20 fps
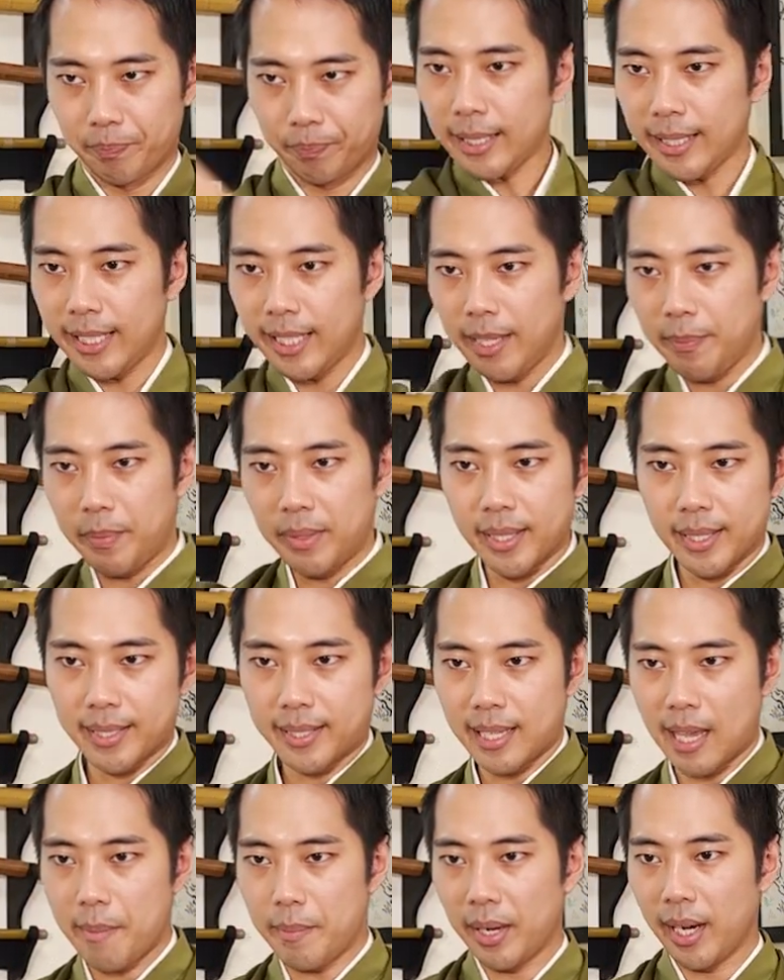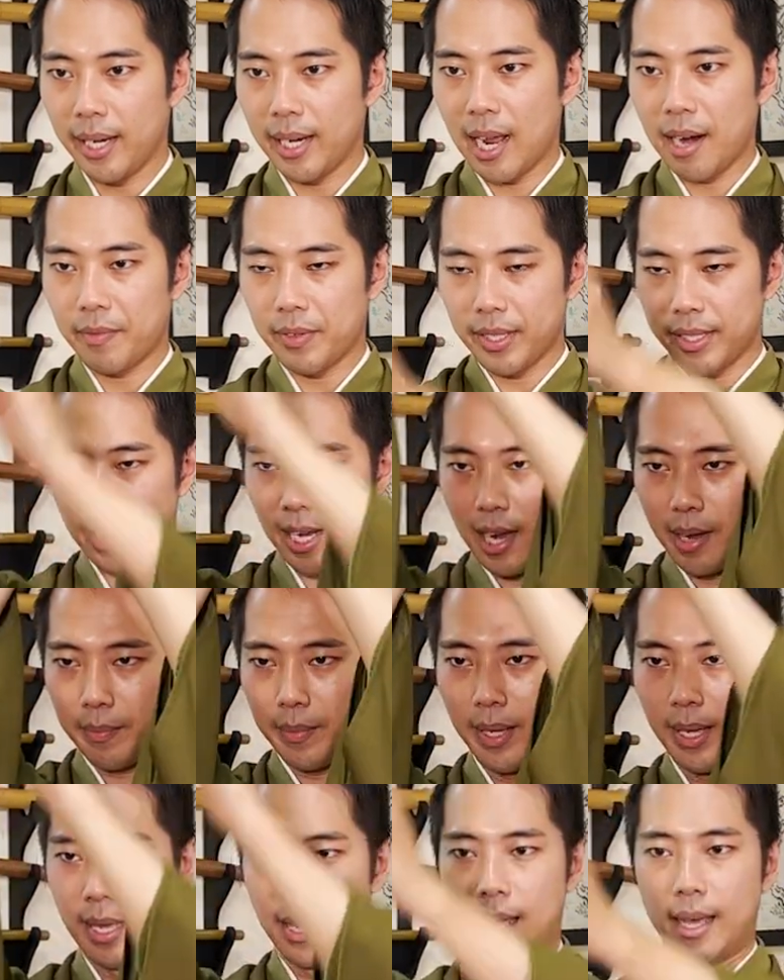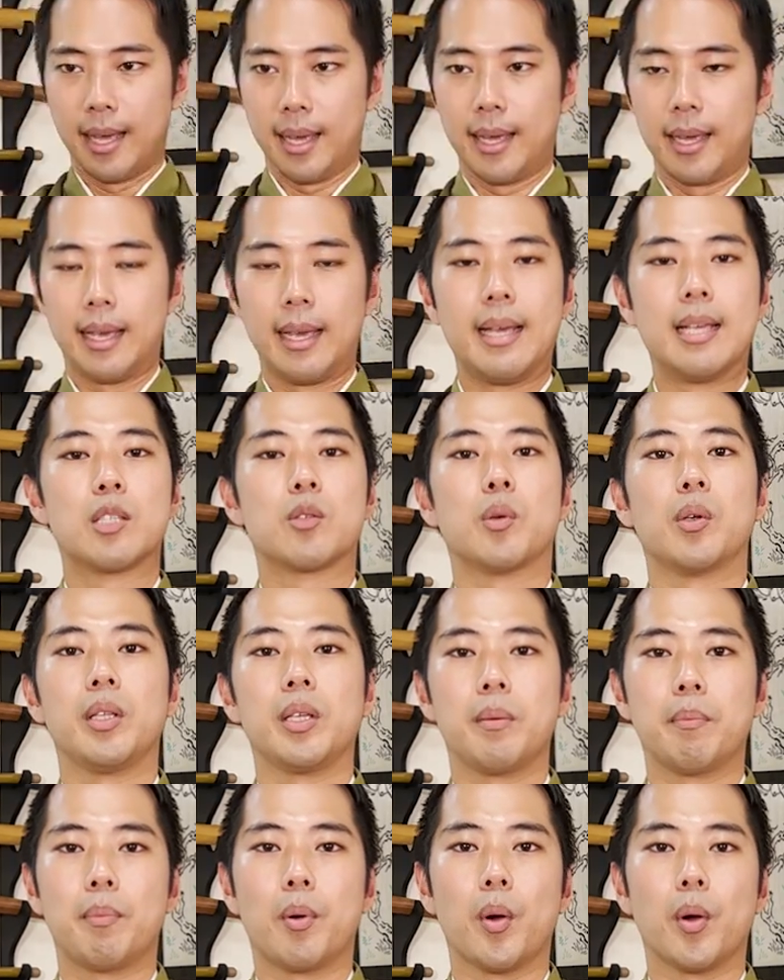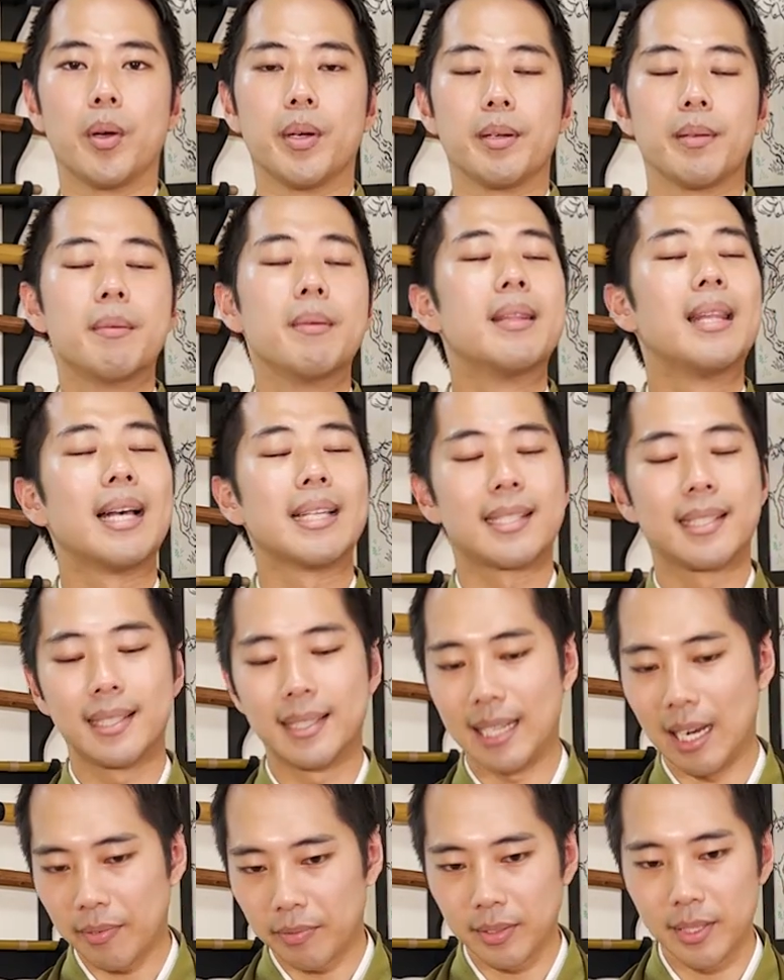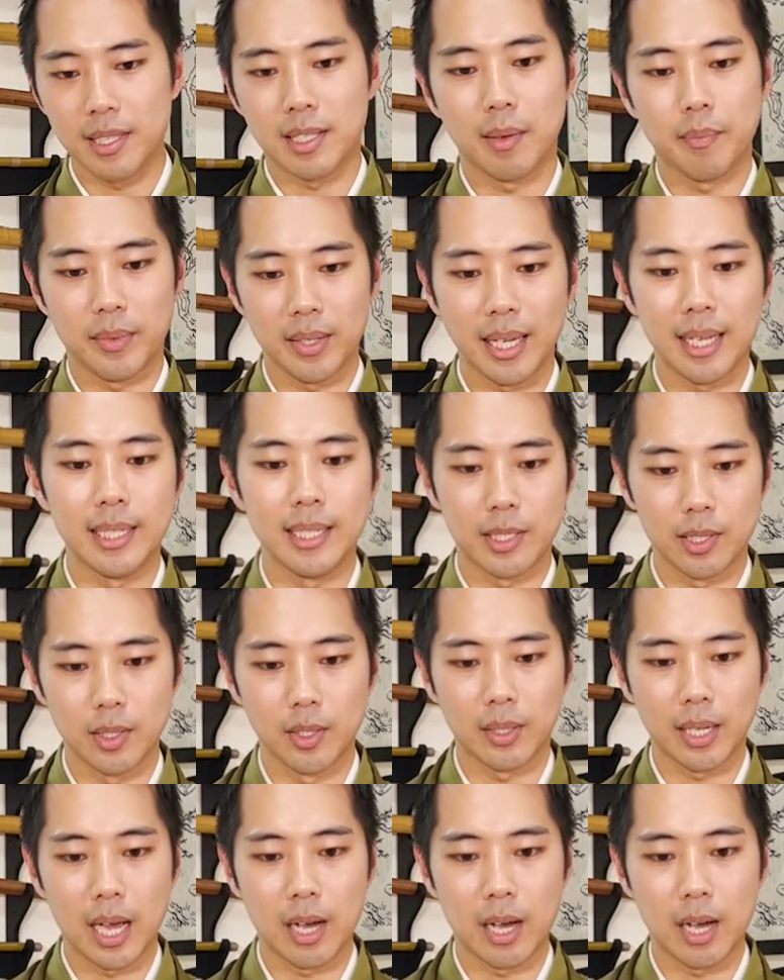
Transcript: Keeping the same height every time is really important. That's definitely something I need to look